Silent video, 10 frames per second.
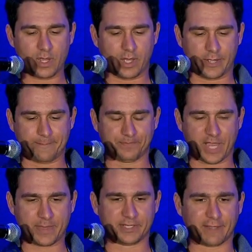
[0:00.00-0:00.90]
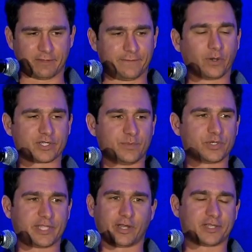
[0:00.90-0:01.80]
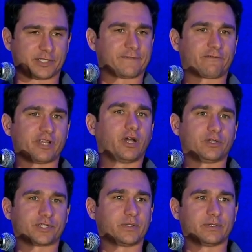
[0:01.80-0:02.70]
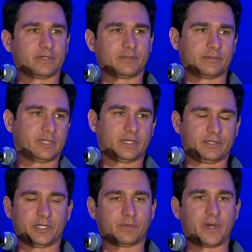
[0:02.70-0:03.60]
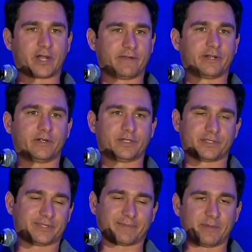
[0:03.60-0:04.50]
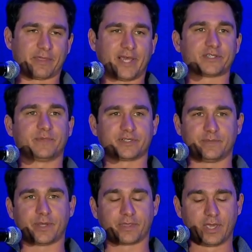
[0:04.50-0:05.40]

um, and then definitely focus most there because it's free. Also, uh, you know, a moderator also is like maybe a thousand bucks a month.